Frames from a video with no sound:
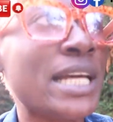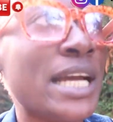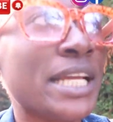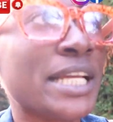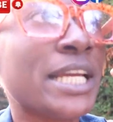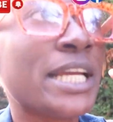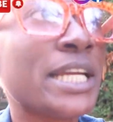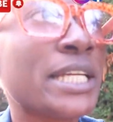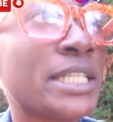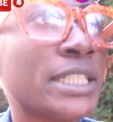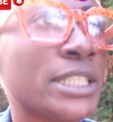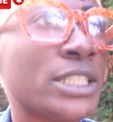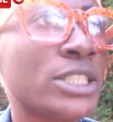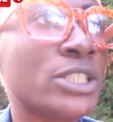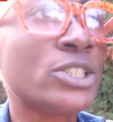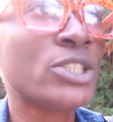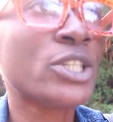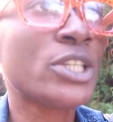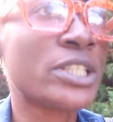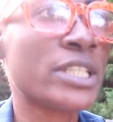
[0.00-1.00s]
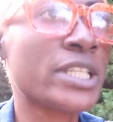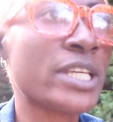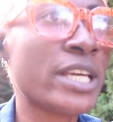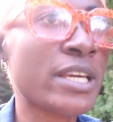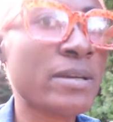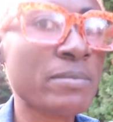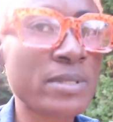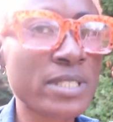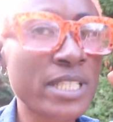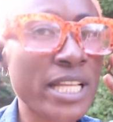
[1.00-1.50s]
like indoor
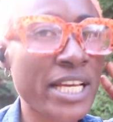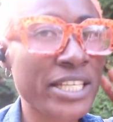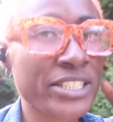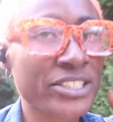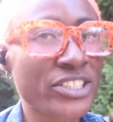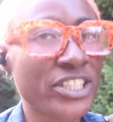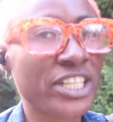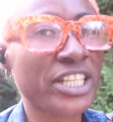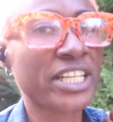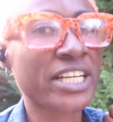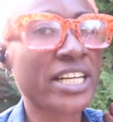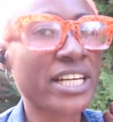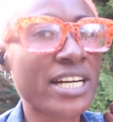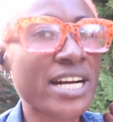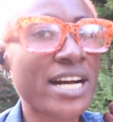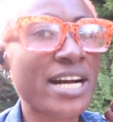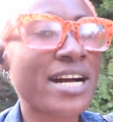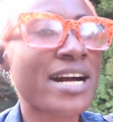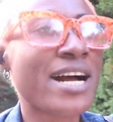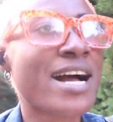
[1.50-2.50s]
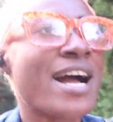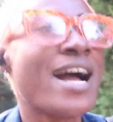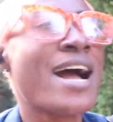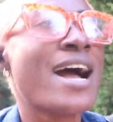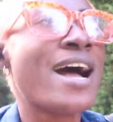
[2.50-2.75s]
games like Jenga.